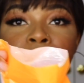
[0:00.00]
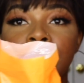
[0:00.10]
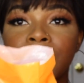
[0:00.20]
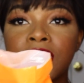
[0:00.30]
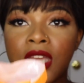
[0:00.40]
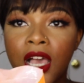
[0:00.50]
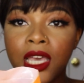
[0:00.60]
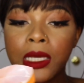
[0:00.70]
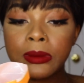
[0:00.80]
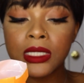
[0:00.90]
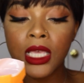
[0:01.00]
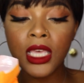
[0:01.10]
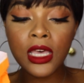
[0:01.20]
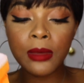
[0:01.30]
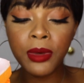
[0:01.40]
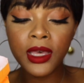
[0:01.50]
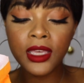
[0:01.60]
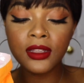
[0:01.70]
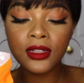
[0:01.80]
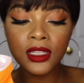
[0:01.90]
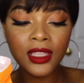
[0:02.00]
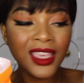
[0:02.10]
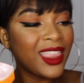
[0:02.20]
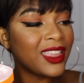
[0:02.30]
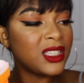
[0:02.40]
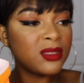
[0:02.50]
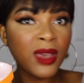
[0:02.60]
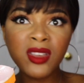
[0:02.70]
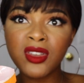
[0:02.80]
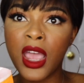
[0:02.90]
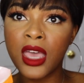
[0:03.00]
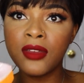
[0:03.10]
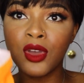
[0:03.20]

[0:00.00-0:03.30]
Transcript: different times, and like, these bags are heavy.